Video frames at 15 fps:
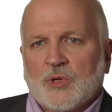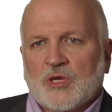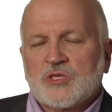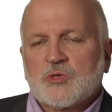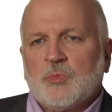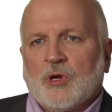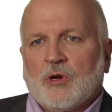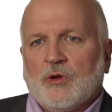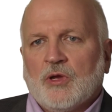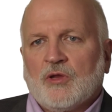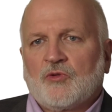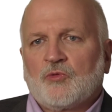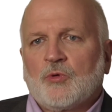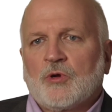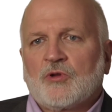
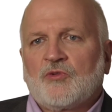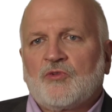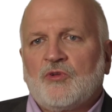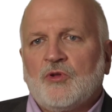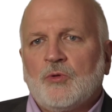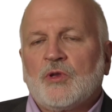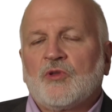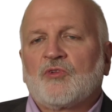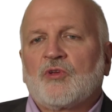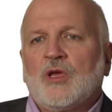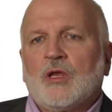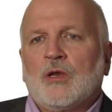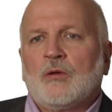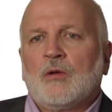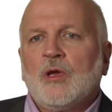experience where students
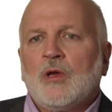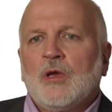can